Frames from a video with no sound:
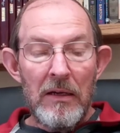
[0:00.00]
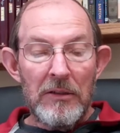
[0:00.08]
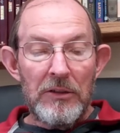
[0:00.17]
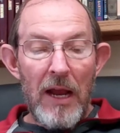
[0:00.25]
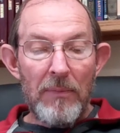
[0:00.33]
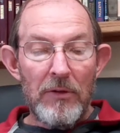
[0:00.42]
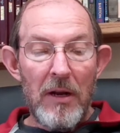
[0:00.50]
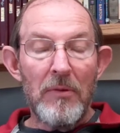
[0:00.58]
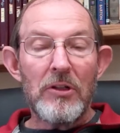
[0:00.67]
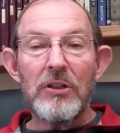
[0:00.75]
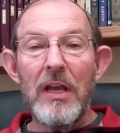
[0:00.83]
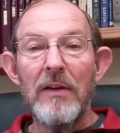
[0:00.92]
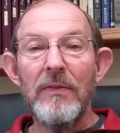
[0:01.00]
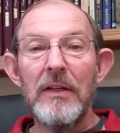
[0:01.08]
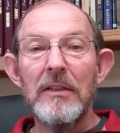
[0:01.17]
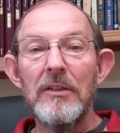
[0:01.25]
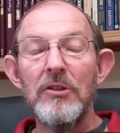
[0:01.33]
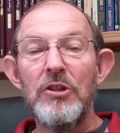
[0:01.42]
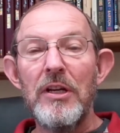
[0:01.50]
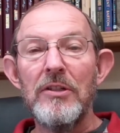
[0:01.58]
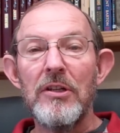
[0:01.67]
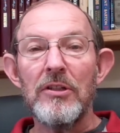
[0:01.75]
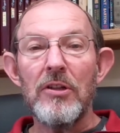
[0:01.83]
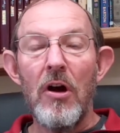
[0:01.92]
Chapter number 7,
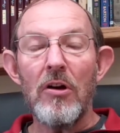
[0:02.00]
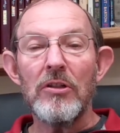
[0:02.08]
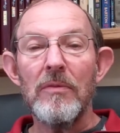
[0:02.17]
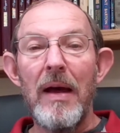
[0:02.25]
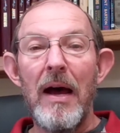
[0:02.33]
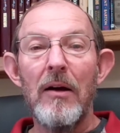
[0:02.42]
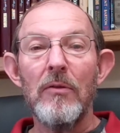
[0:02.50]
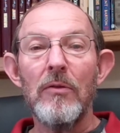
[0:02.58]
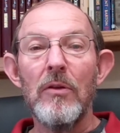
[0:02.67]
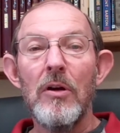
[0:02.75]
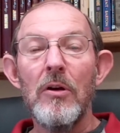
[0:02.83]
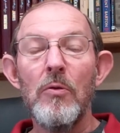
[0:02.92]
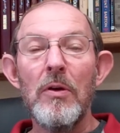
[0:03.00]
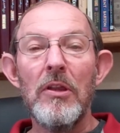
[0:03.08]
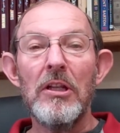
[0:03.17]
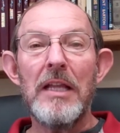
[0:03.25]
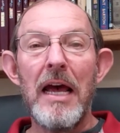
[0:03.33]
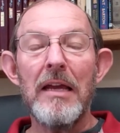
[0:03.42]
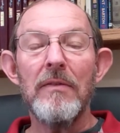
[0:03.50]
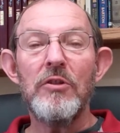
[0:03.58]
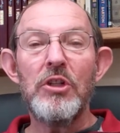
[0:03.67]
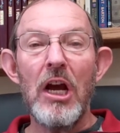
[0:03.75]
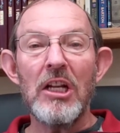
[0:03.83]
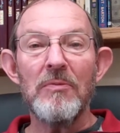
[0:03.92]
Jesus talks about when the day of
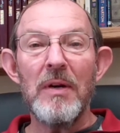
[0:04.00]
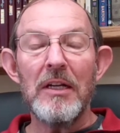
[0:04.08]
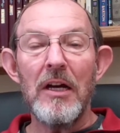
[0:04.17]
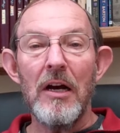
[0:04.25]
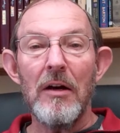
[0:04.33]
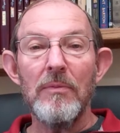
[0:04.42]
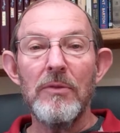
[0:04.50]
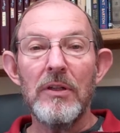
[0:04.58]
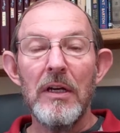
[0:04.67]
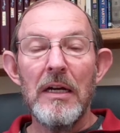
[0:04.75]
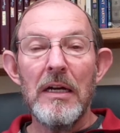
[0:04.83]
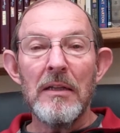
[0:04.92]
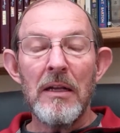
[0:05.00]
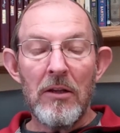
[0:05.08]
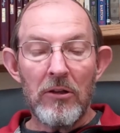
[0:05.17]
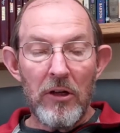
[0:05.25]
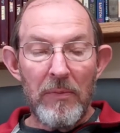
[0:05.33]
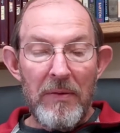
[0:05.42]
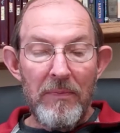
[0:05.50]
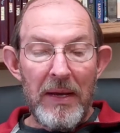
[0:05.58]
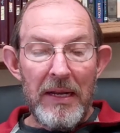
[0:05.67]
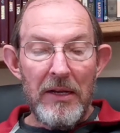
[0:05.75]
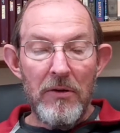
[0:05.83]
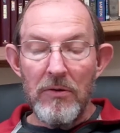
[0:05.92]
judgment comes, that there's going to be
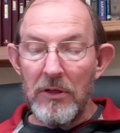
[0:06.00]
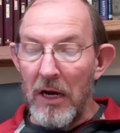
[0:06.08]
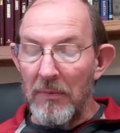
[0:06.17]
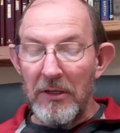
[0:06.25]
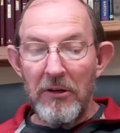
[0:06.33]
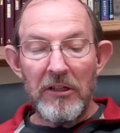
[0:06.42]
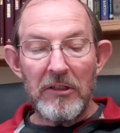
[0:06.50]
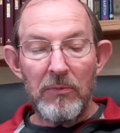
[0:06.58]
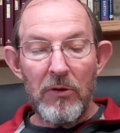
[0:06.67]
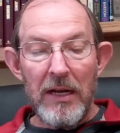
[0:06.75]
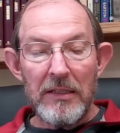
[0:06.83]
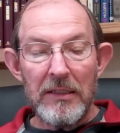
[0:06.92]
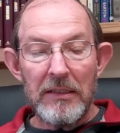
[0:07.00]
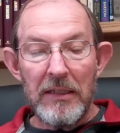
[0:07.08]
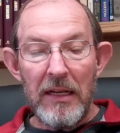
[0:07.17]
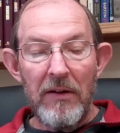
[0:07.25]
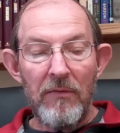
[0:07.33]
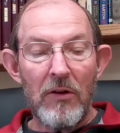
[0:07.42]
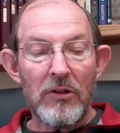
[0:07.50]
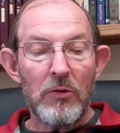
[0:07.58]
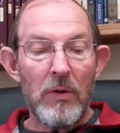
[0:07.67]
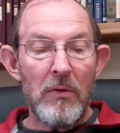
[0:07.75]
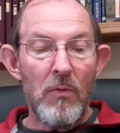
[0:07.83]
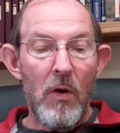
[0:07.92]
many who come into His presence. And in verse
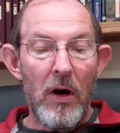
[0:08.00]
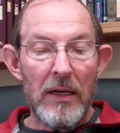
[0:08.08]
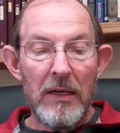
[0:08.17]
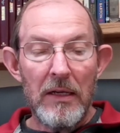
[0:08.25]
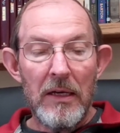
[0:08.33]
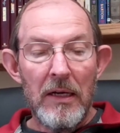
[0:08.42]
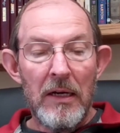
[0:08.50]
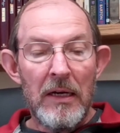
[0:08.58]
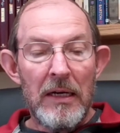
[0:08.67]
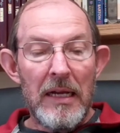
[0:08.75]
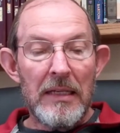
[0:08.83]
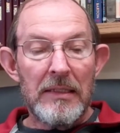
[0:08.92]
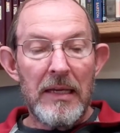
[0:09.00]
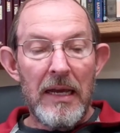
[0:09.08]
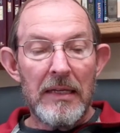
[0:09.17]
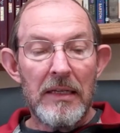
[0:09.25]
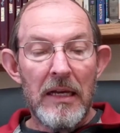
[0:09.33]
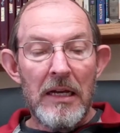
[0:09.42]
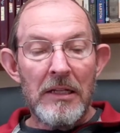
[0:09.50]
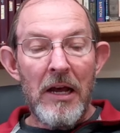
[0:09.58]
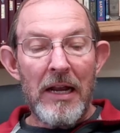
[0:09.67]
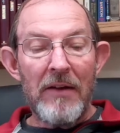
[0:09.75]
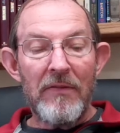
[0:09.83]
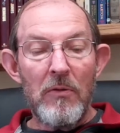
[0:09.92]
21, it says,
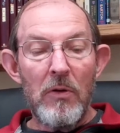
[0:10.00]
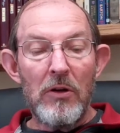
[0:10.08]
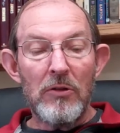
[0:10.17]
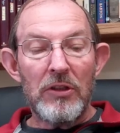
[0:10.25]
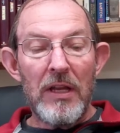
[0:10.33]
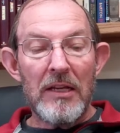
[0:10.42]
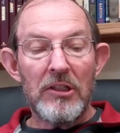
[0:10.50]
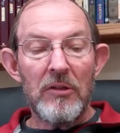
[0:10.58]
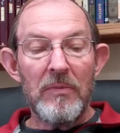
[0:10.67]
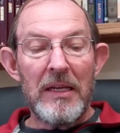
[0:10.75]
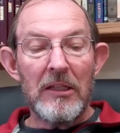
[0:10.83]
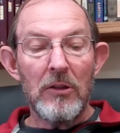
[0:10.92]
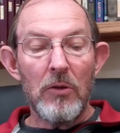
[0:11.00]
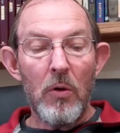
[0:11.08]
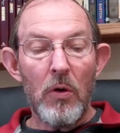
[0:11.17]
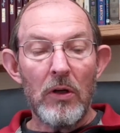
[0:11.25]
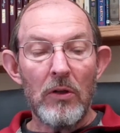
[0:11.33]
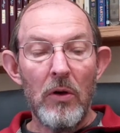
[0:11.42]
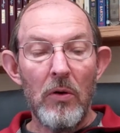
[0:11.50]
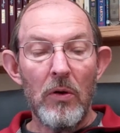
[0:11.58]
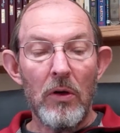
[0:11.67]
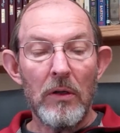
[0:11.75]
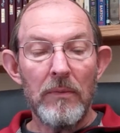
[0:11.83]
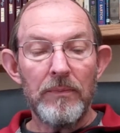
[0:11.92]
"Not everyone who says to me, 'Lord,
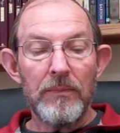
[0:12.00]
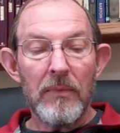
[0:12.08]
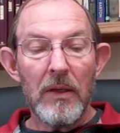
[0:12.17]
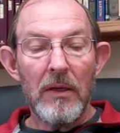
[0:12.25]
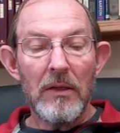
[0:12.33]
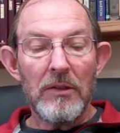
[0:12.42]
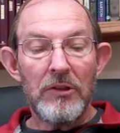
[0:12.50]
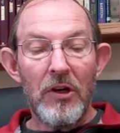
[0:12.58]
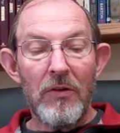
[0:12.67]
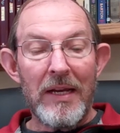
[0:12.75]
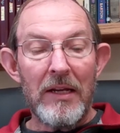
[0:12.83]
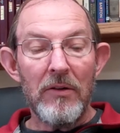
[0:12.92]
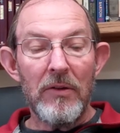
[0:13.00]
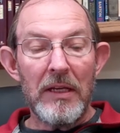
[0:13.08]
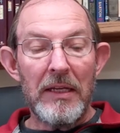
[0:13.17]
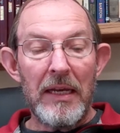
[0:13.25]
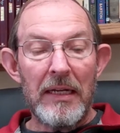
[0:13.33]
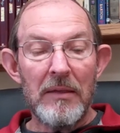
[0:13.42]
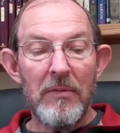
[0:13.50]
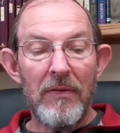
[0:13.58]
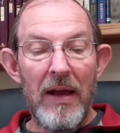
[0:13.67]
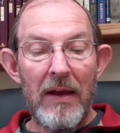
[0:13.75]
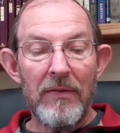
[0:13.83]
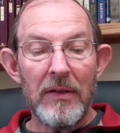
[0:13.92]
Lord,' shall enter the kingdom of
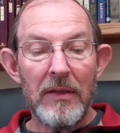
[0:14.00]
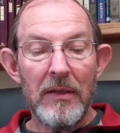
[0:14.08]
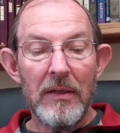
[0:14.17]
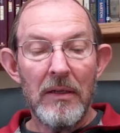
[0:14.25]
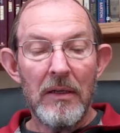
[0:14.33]
heaven,